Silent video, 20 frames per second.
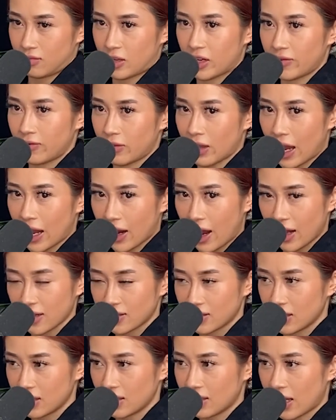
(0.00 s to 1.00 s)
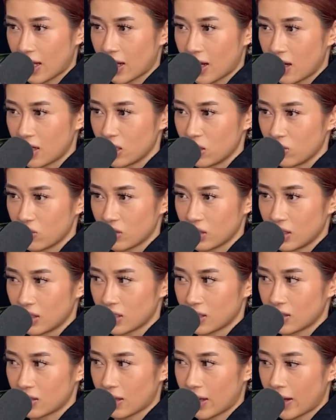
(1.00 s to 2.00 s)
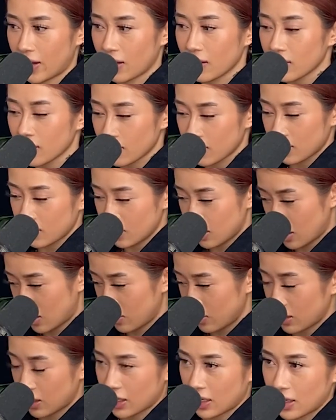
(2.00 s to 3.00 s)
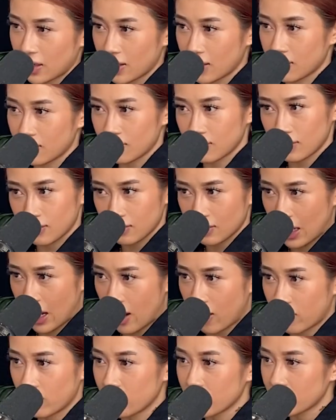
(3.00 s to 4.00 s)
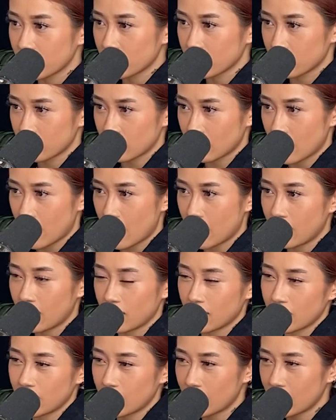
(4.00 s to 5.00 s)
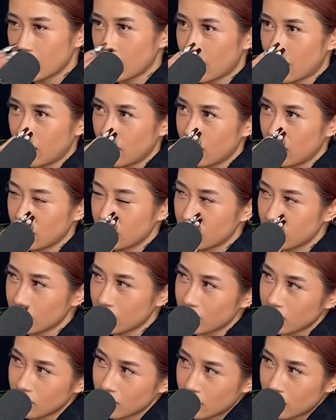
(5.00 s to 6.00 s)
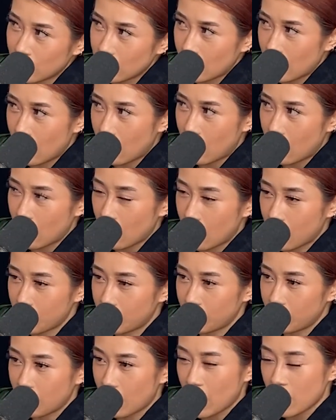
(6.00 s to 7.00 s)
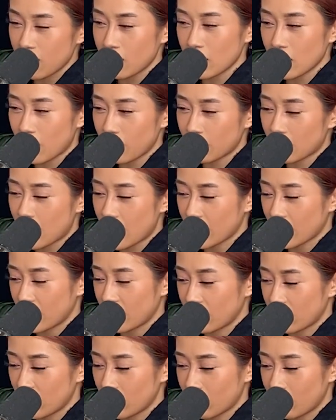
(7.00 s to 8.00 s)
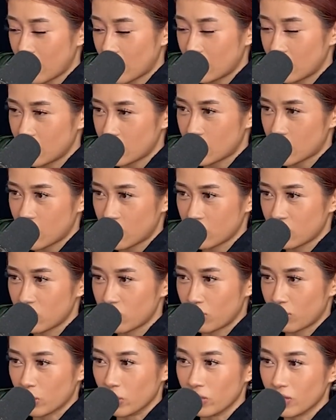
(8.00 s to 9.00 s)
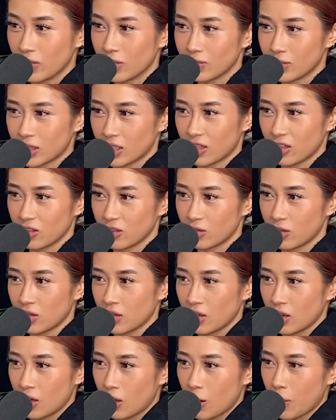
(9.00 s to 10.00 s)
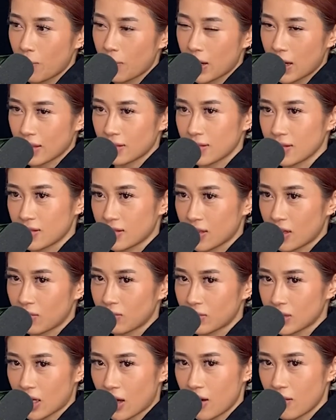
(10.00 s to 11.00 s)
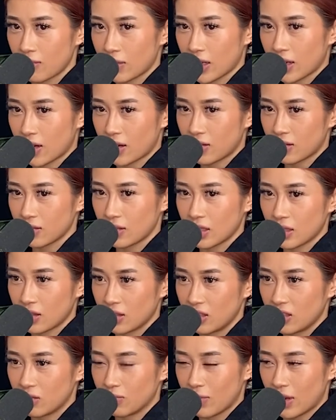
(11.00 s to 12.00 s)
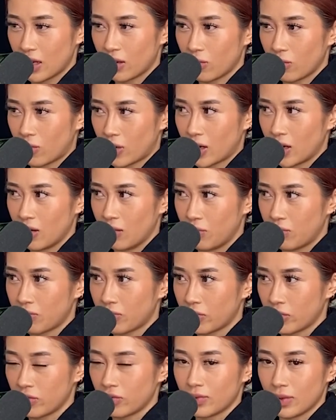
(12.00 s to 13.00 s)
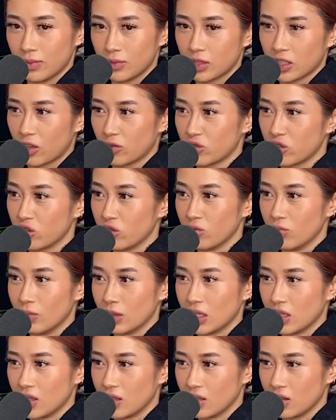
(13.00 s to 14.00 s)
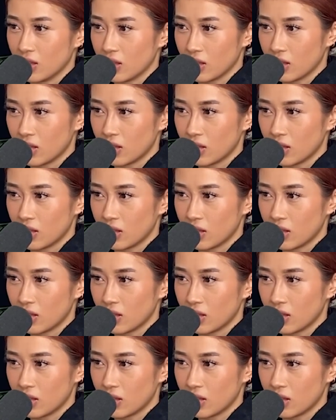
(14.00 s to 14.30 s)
flag I see, like I usually just like, oh, you're cut out. And that, maybe I'm not giving men a chance to prove themselves, but at the same time, like I don't think these men want to prove themselves to me either,